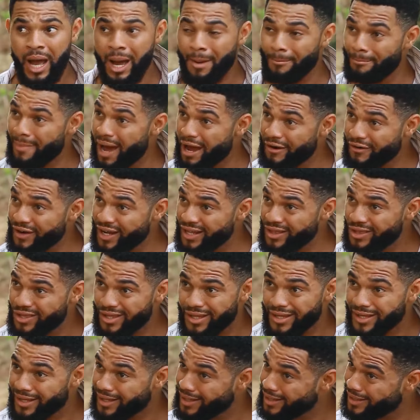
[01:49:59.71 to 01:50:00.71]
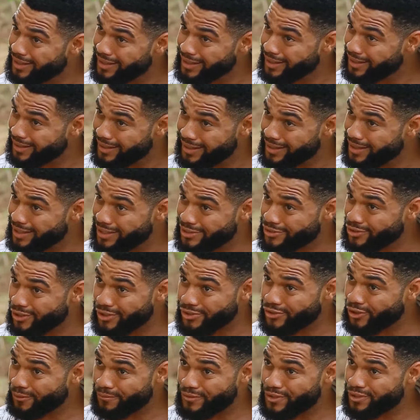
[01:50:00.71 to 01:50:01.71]
Marriage is
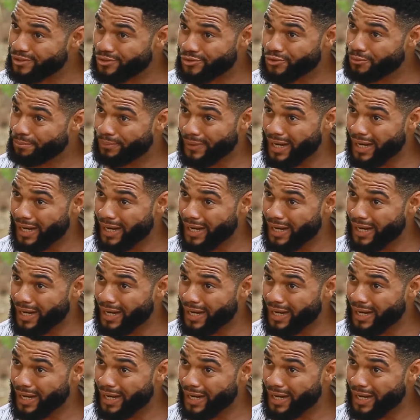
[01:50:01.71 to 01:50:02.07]
not something to